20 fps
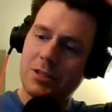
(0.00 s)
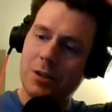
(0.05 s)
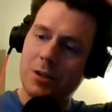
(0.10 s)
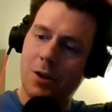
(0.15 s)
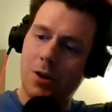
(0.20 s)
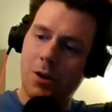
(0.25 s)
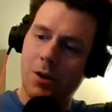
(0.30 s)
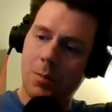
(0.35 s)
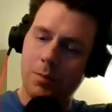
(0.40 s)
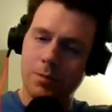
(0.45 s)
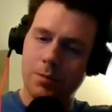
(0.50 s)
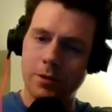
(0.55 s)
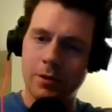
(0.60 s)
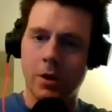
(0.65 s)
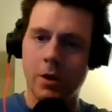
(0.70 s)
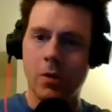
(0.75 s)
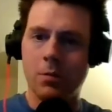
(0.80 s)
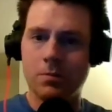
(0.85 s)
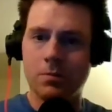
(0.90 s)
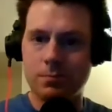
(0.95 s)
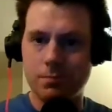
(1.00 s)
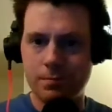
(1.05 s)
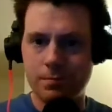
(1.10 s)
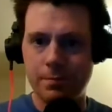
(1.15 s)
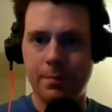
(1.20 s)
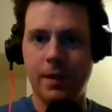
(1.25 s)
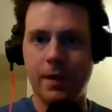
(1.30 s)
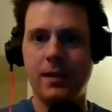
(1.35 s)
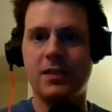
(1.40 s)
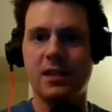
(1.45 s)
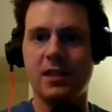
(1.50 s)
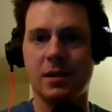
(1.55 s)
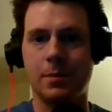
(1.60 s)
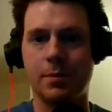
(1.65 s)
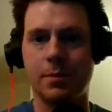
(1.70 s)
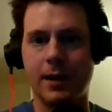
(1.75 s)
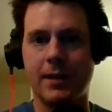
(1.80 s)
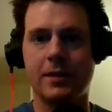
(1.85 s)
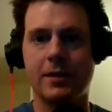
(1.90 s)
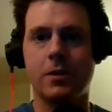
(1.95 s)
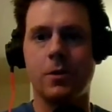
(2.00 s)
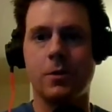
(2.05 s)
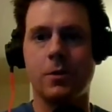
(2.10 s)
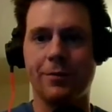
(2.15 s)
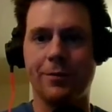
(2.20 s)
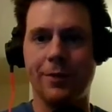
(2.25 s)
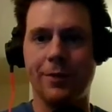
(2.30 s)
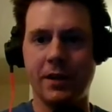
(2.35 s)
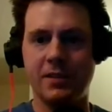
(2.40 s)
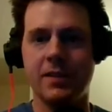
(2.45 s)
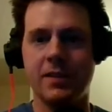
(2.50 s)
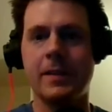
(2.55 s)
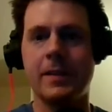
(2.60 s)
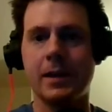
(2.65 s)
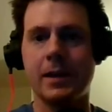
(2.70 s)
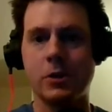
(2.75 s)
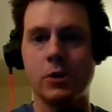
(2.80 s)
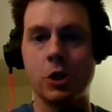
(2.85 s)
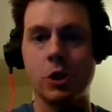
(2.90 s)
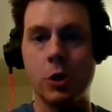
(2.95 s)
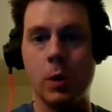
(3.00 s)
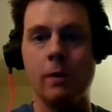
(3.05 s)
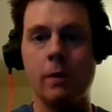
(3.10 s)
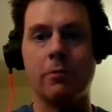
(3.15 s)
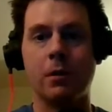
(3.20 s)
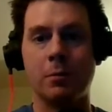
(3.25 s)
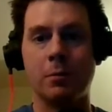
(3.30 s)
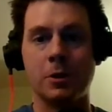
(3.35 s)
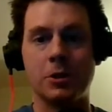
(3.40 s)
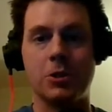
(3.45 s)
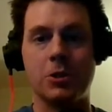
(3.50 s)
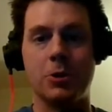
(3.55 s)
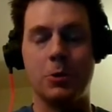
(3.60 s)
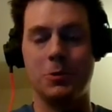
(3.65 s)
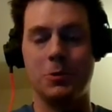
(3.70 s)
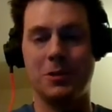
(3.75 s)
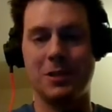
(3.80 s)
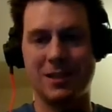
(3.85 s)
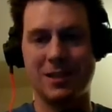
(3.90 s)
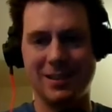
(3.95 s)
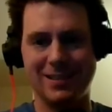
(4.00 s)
all, you know, basic practical effects that they could do in rubber suits.